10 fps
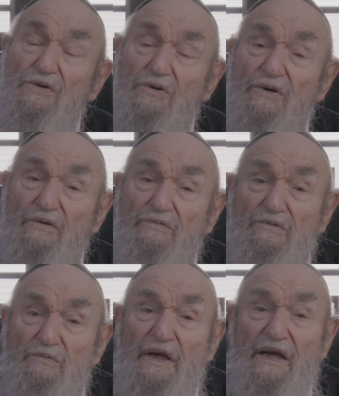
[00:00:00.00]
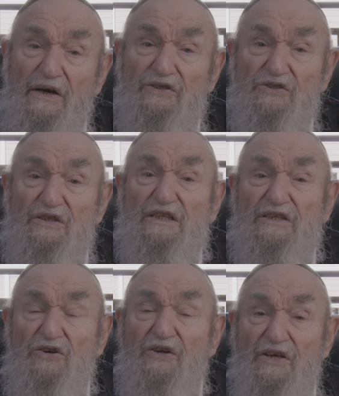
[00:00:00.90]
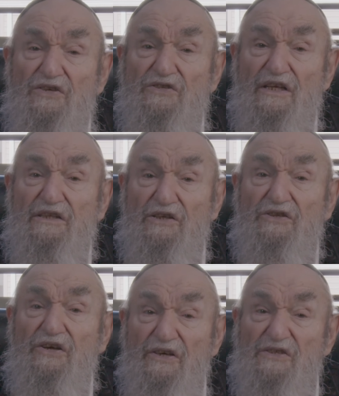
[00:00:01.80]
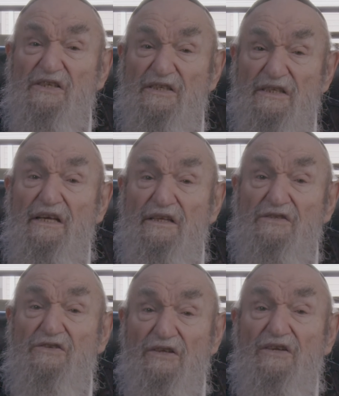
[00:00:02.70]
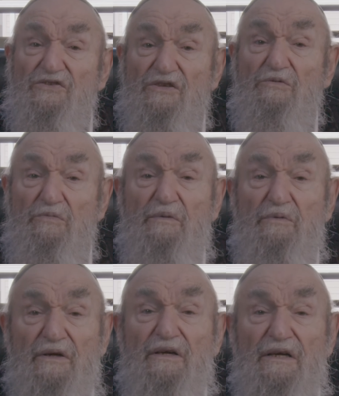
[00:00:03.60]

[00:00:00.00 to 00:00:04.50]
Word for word: or we are tzidkoni is that the Torah says edis on us, that we were,